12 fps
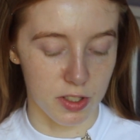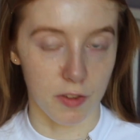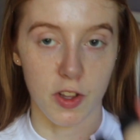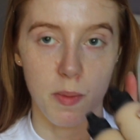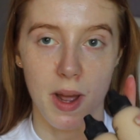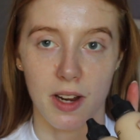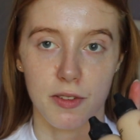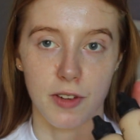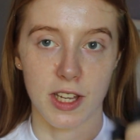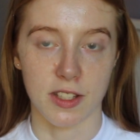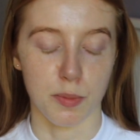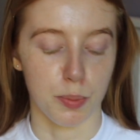So I've got the MAC
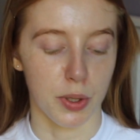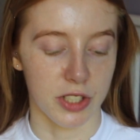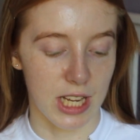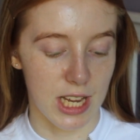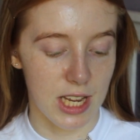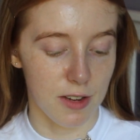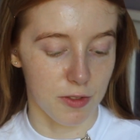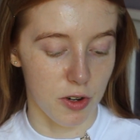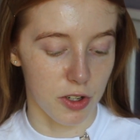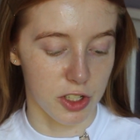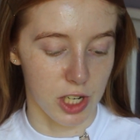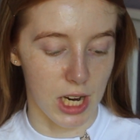Face and Body. I've
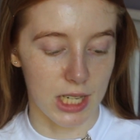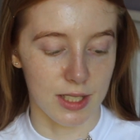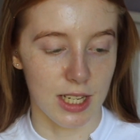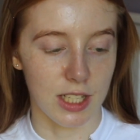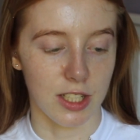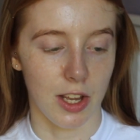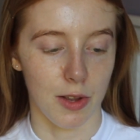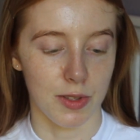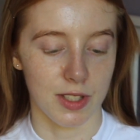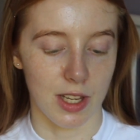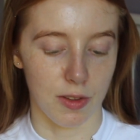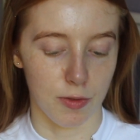got a shade C2
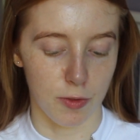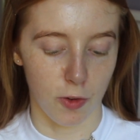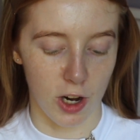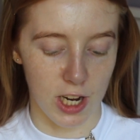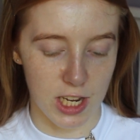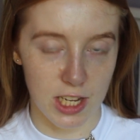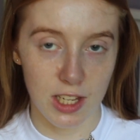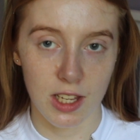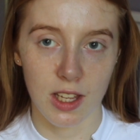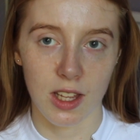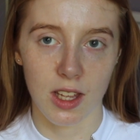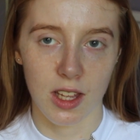and C3.
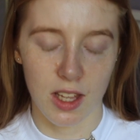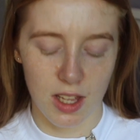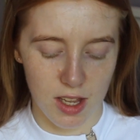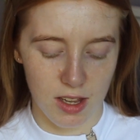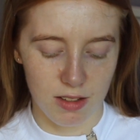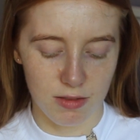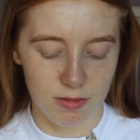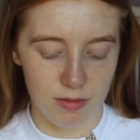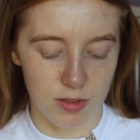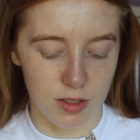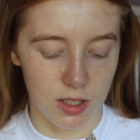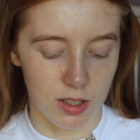
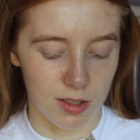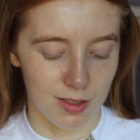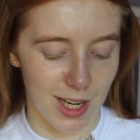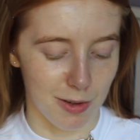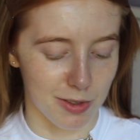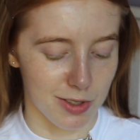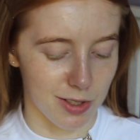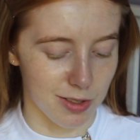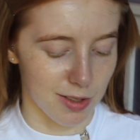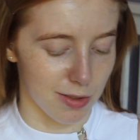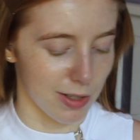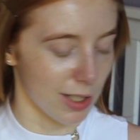And now it's
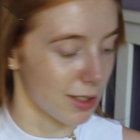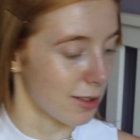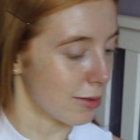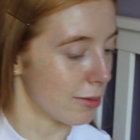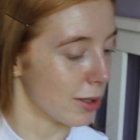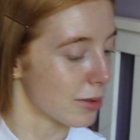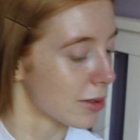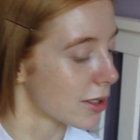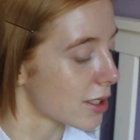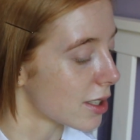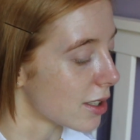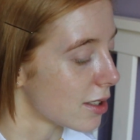just the fact of which
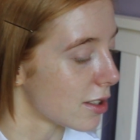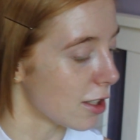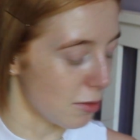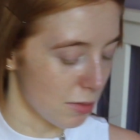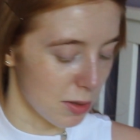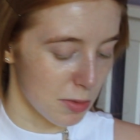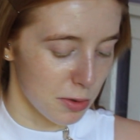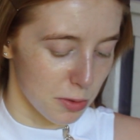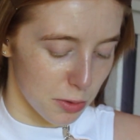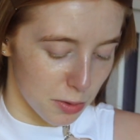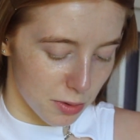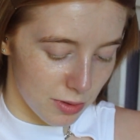one's going to suit me
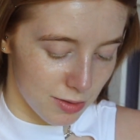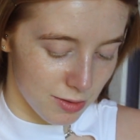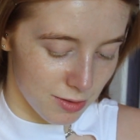more.